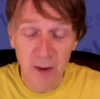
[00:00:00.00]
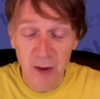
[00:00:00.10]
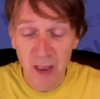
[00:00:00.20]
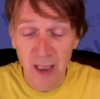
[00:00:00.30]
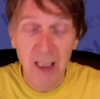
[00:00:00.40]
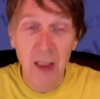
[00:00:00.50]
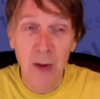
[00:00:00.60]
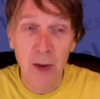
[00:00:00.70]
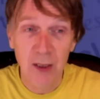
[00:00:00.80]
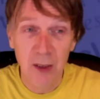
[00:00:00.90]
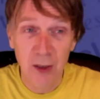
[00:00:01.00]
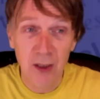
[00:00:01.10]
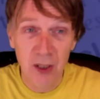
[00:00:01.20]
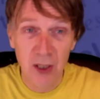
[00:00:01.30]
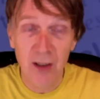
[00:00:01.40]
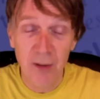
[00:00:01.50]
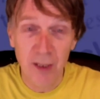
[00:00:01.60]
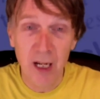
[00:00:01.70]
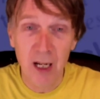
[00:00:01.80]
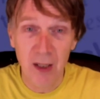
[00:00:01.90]
It's like you're a son of
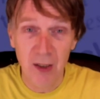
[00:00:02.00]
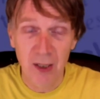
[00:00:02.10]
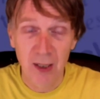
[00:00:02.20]
God.